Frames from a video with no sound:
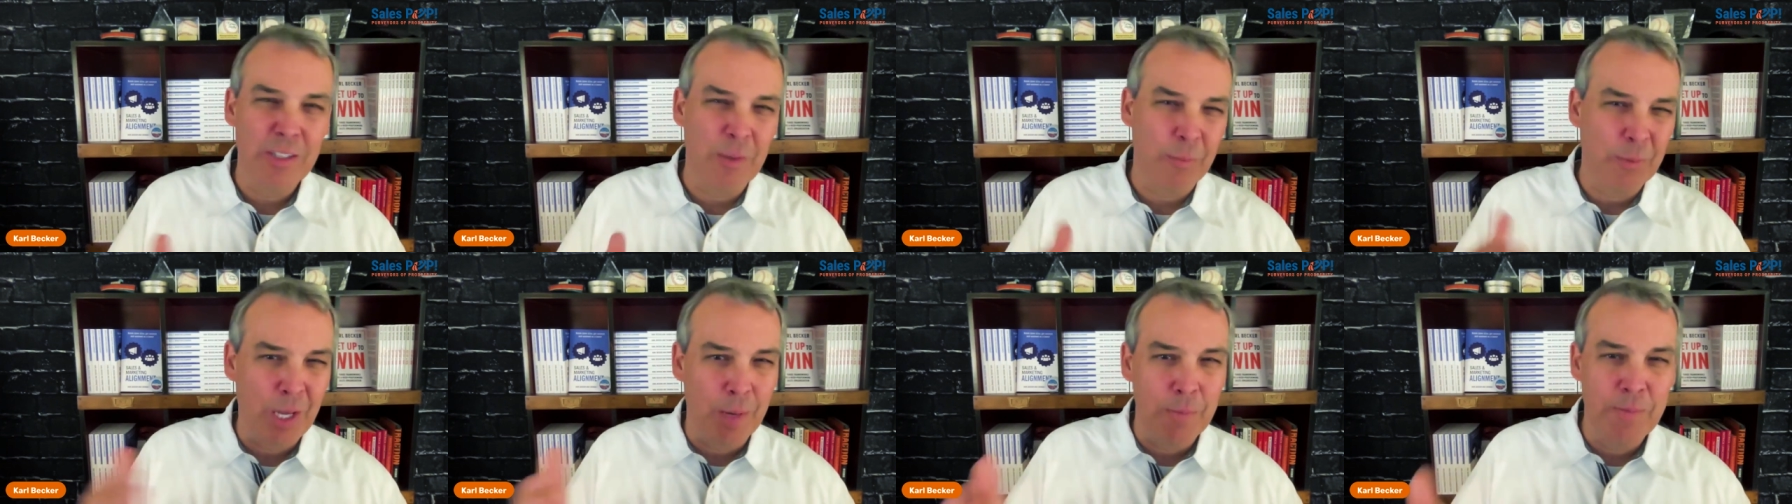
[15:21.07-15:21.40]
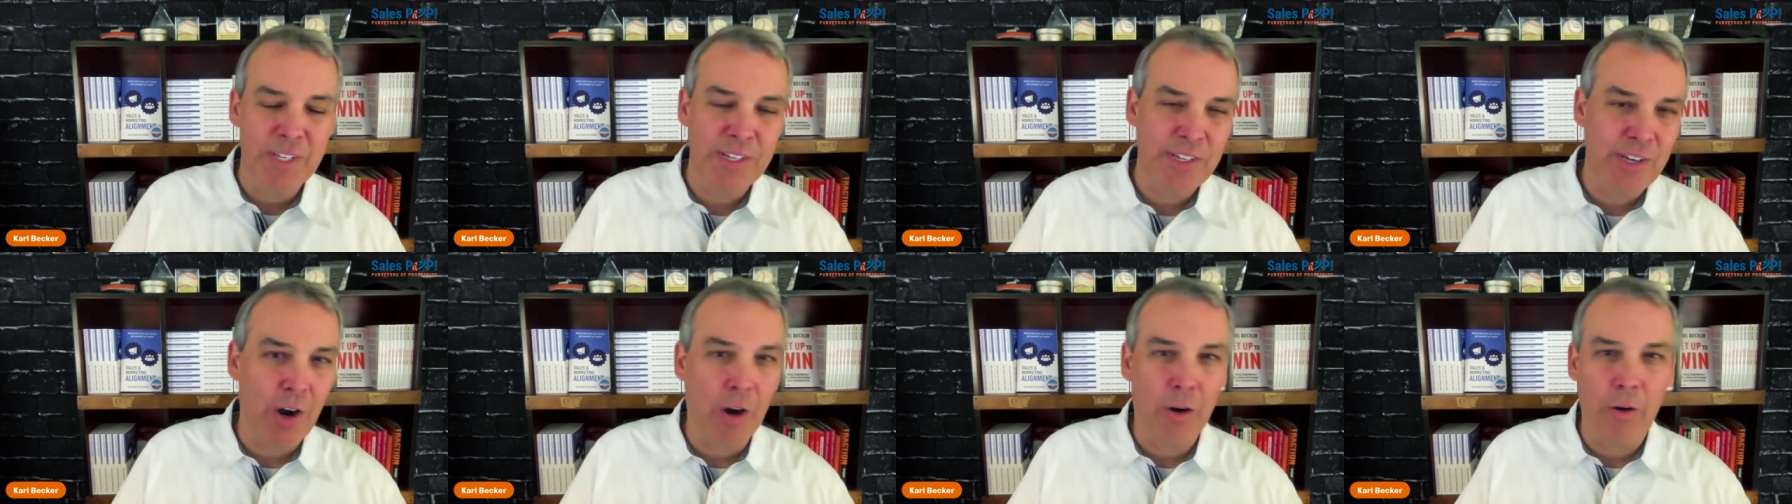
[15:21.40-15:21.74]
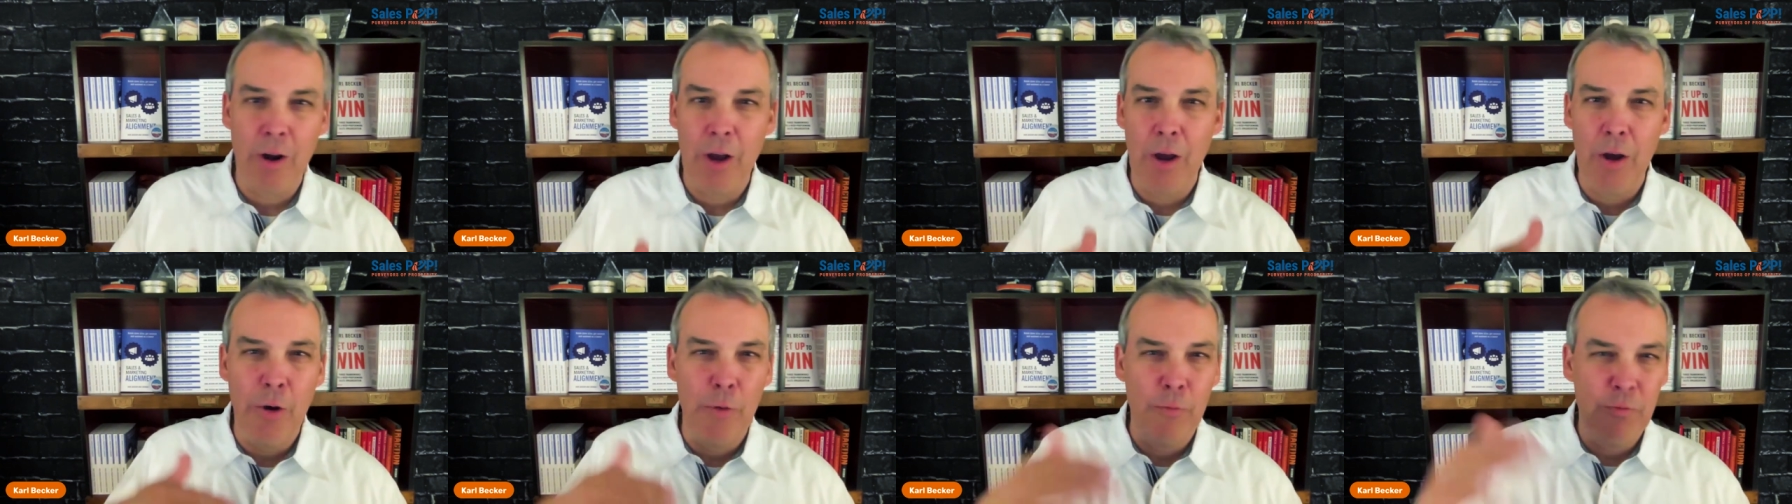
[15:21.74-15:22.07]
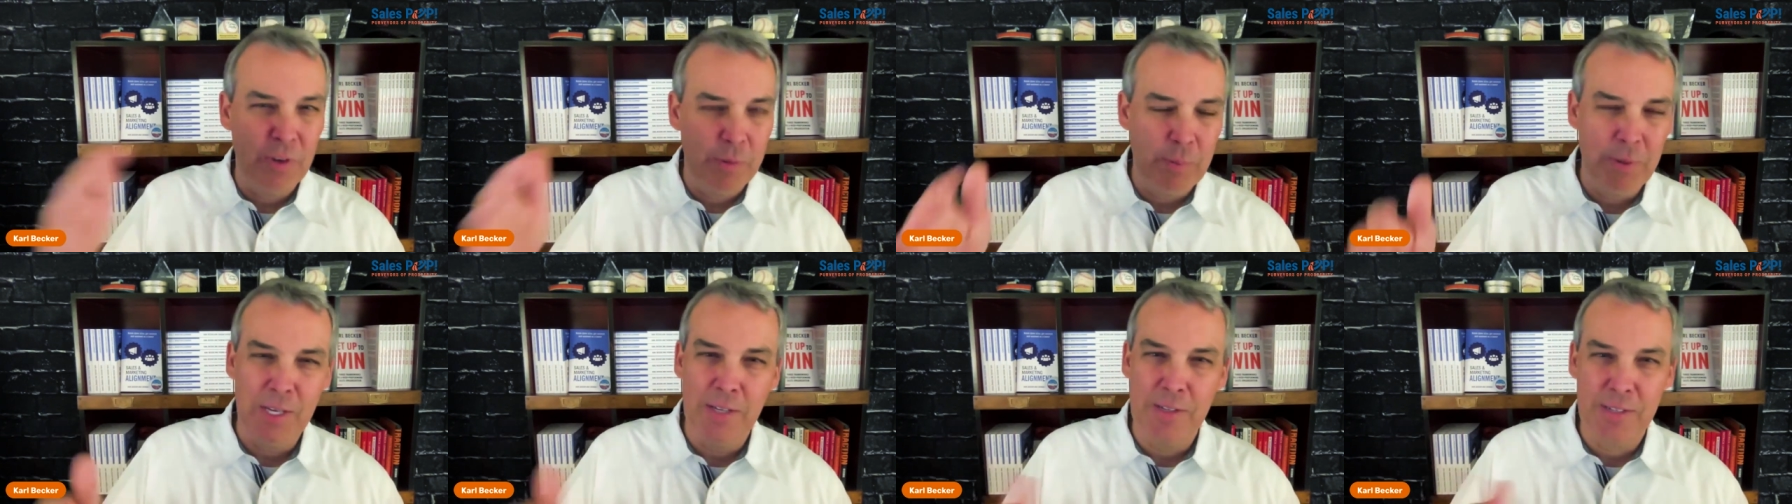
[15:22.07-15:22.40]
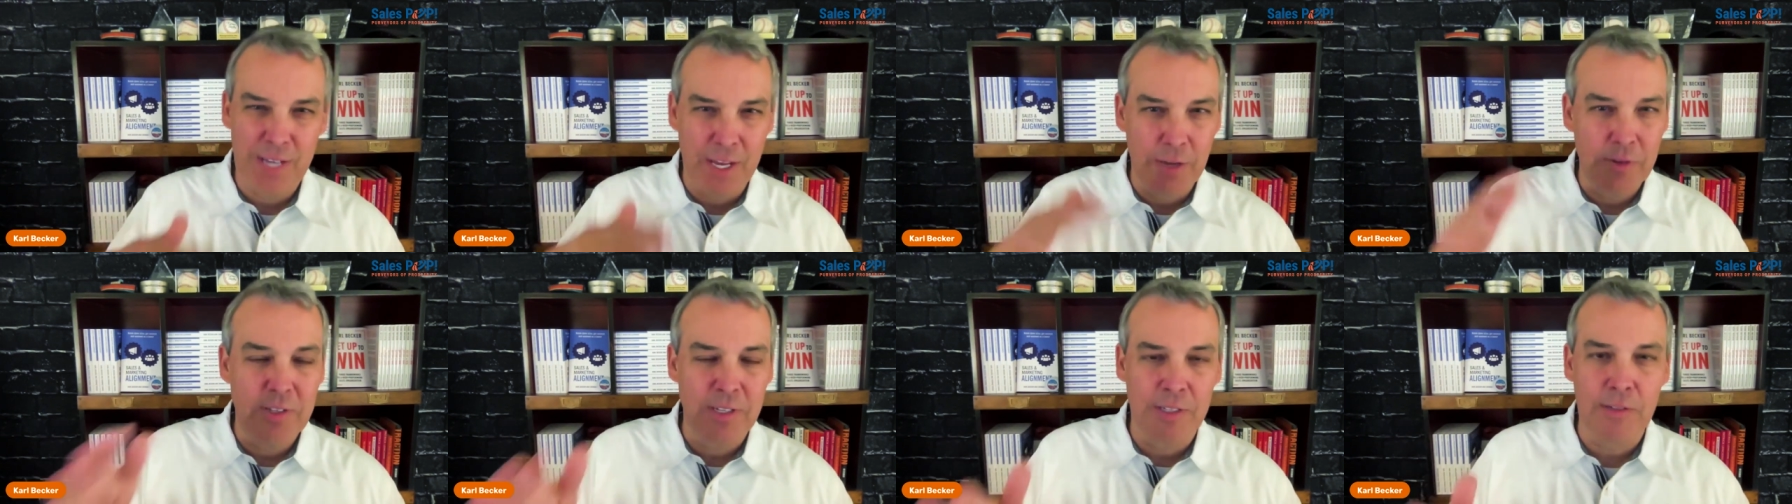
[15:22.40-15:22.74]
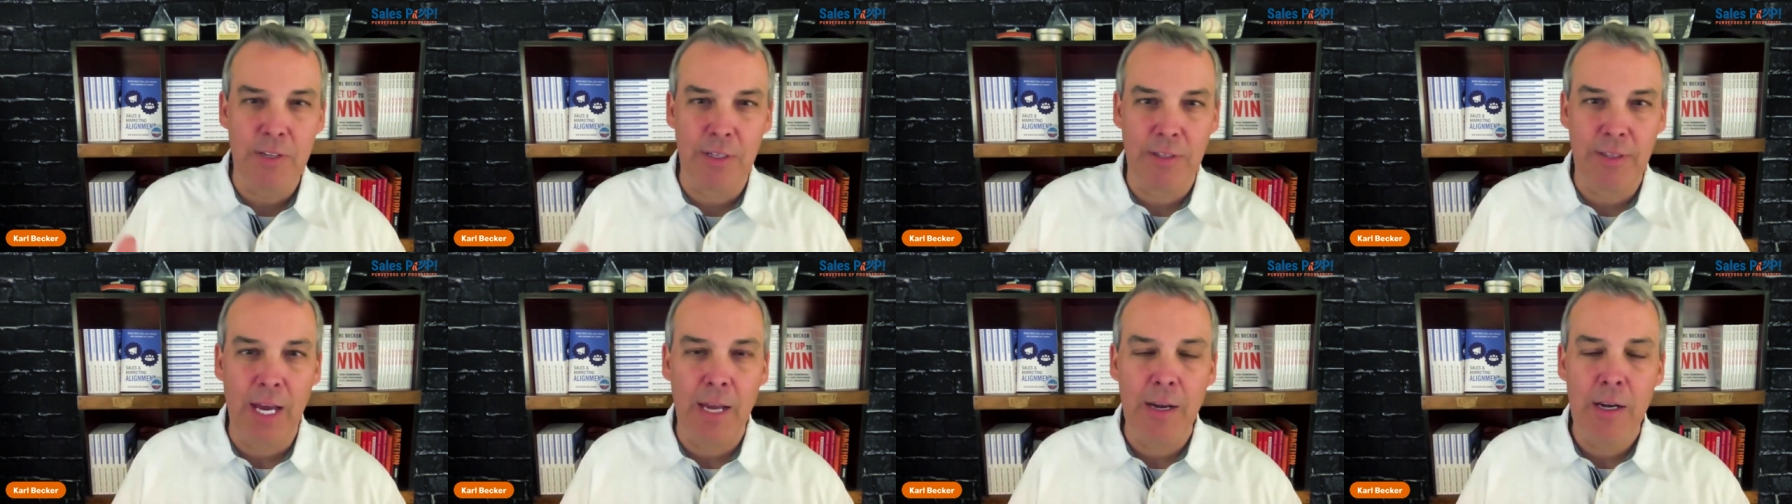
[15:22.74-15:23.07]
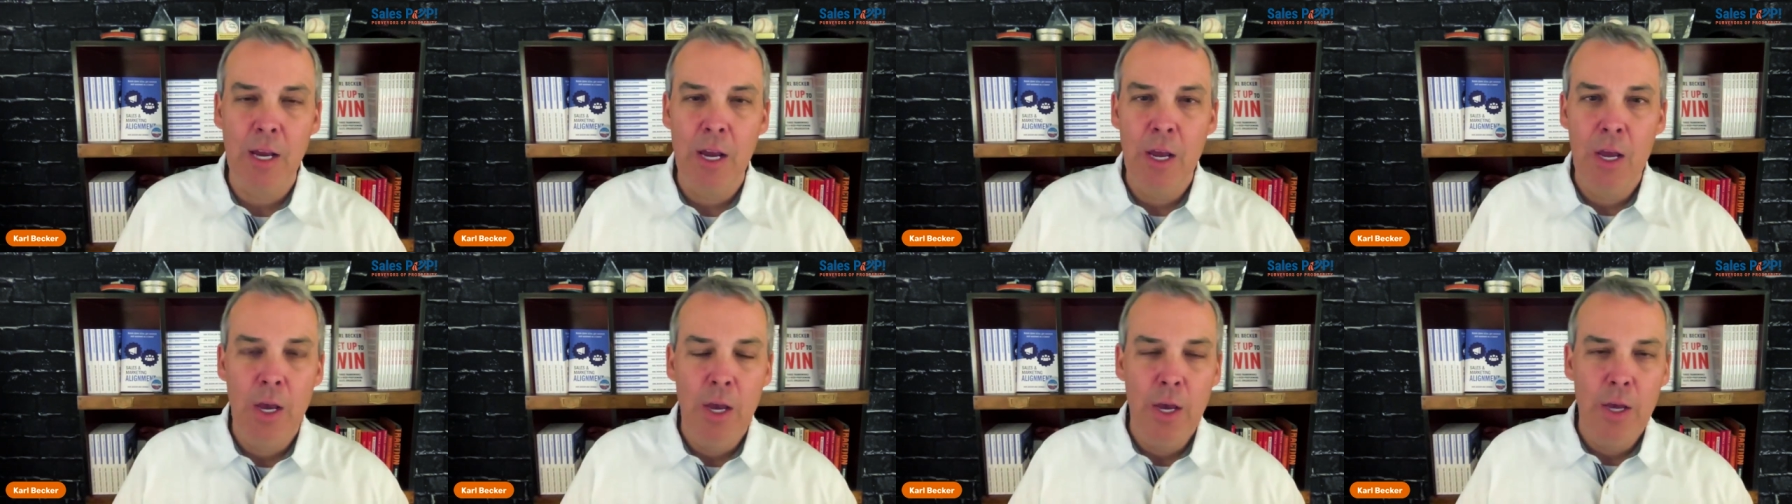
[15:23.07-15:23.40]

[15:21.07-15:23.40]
sometimes sure. CRO, VP of sales, things like that.